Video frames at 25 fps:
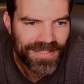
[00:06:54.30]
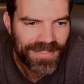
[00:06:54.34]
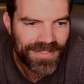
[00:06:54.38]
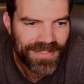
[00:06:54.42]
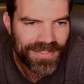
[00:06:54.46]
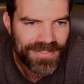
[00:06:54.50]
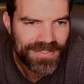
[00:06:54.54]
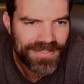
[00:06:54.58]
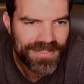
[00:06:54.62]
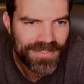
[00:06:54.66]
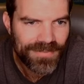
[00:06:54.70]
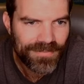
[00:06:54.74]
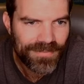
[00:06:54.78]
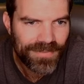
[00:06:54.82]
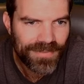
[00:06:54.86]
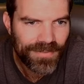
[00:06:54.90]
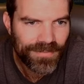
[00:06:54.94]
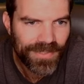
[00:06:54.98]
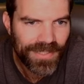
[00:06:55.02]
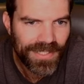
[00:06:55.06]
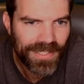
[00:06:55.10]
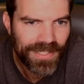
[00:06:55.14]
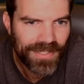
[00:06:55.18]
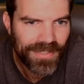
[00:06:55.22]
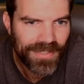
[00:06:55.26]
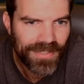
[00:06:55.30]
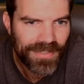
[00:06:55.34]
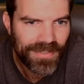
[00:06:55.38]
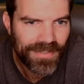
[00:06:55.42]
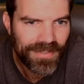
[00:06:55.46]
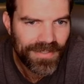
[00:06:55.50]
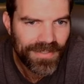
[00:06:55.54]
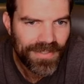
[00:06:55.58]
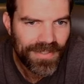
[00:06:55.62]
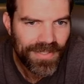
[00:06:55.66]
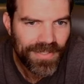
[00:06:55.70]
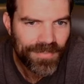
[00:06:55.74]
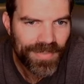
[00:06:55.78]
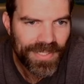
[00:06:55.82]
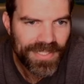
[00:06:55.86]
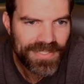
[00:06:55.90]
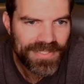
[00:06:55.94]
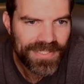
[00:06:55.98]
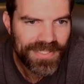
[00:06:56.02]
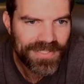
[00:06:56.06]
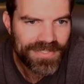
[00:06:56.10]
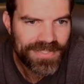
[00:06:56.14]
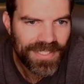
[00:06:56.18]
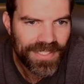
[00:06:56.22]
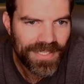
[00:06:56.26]
let's see, what do we got here?
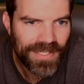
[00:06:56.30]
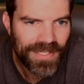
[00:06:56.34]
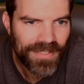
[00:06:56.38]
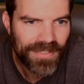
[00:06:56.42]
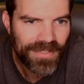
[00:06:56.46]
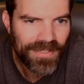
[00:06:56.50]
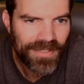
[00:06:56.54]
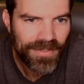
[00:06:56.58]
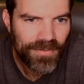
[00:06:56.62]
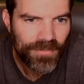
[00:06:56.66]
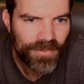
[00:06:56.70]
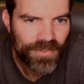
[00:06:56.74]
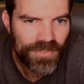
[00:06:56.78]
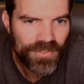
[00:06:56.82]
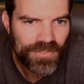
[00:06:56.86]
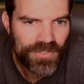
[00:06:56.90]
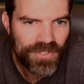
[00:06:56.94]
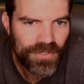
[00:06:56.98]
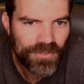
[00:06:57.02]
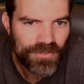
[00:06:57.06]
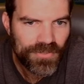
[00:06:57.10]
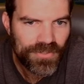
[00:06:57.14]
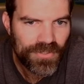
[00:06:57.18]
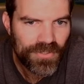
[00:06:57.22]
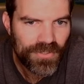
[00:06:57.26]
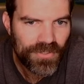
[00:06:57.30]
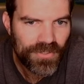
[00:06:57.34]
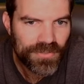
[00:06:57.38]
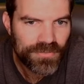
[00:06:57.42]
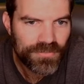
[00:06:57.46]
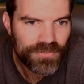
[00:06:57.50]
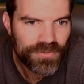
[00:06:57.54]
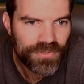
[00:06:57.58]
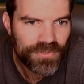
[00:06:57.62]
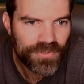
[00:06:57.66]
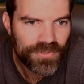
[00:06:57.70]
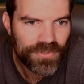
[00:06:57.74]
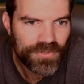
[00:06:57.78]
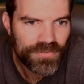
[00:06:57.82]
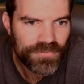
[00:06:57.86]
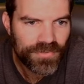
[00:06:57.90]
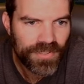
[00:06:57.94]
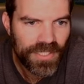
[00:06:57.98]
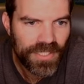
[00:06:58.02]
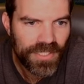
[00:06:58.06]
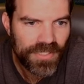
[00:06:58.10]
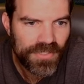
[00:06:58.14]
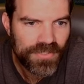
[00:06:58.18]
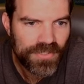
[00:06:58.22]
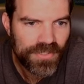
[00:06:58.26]
Basic attack when there's no souls restores
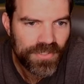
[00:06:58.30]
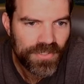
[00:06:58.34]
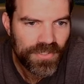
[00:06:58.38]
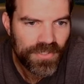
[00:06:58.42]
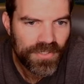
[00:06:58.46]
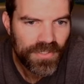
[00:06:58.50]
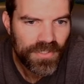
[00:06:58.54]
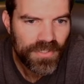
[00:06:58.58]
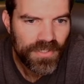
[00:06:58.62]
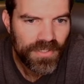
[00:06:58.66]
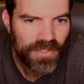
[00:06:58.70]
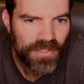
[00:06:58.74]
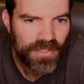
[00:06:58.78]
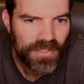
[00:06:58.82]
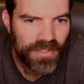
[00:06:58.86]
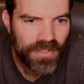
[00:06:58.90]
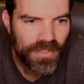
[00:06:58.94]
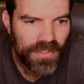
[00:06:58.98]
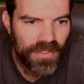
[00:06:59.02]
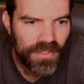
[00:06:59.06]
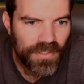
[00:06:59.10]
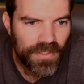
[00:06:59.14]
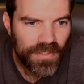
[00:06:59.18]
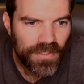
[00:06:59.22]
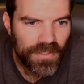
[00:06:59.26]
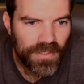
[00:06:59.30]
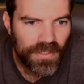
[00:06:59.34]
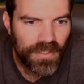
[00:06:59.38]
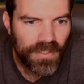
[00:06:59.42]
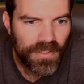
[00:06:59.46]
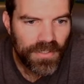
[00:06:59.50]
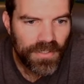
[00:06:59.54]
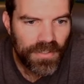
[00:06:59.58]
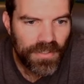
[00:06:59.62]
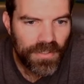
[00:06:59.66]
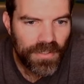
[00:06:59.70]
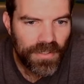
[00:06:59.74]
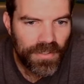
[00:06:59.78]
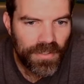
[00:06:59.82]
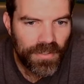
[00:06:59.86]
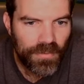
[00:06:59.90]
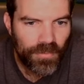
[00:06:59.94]
rage. Uh,